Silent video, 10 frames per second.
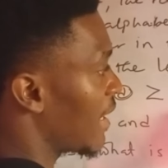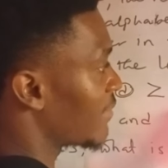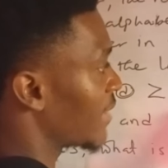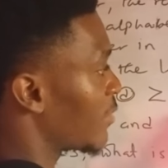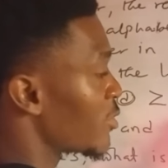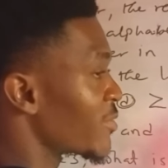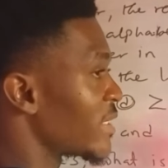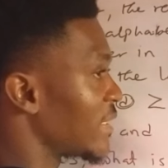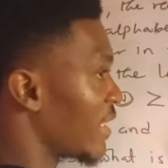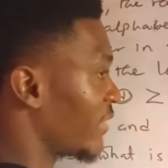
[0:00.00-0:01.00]
half that was
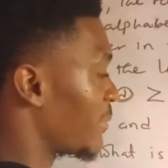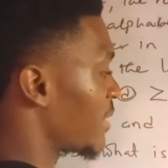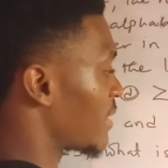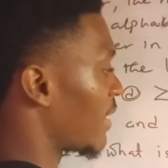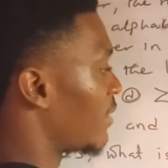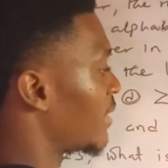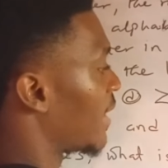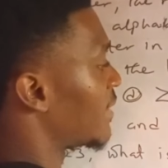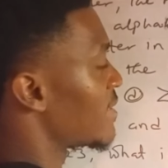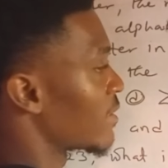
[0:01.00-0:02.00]
written in alphabetical
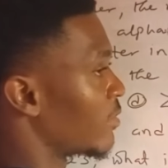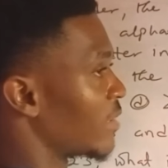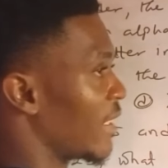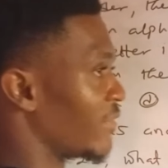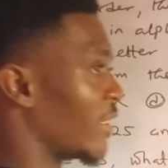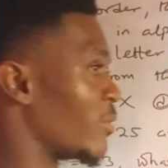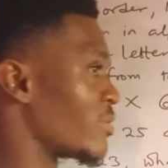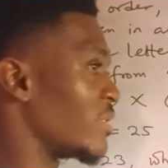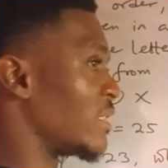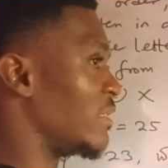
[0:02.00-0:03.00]
order and the second half that
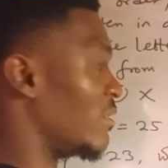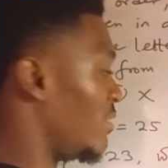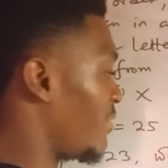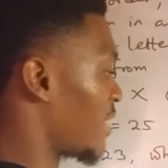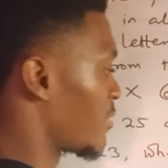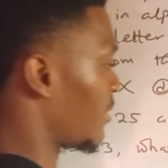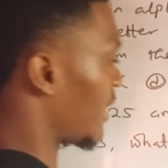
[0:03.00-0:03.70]
was written in the reverse